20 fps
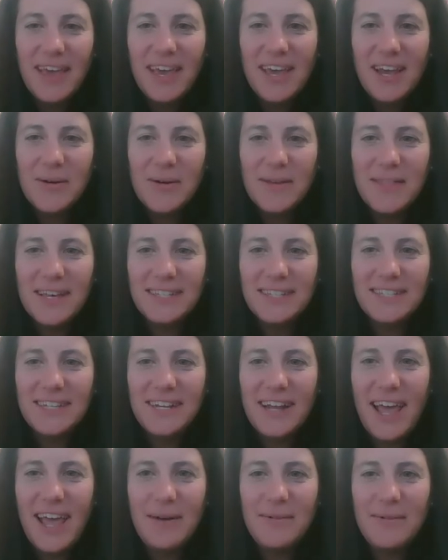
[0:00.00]
Here with us
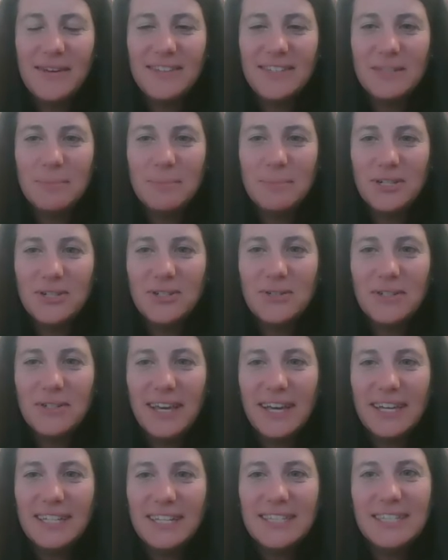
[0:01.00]
today, we have special
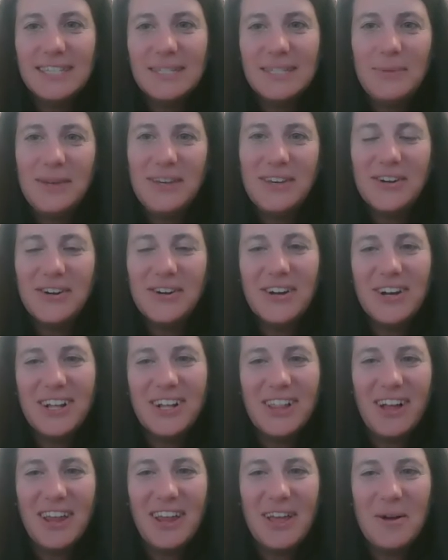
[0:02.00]
guest speaker,
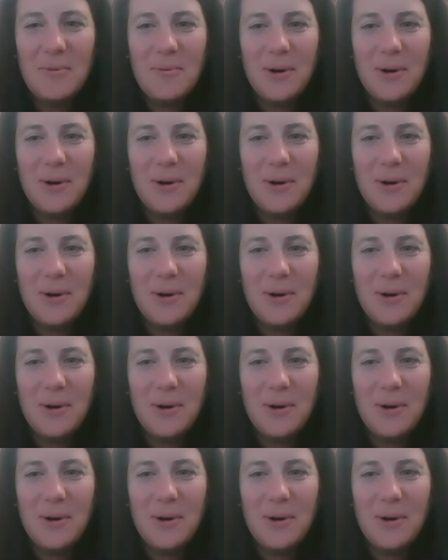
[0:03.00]
Claudia.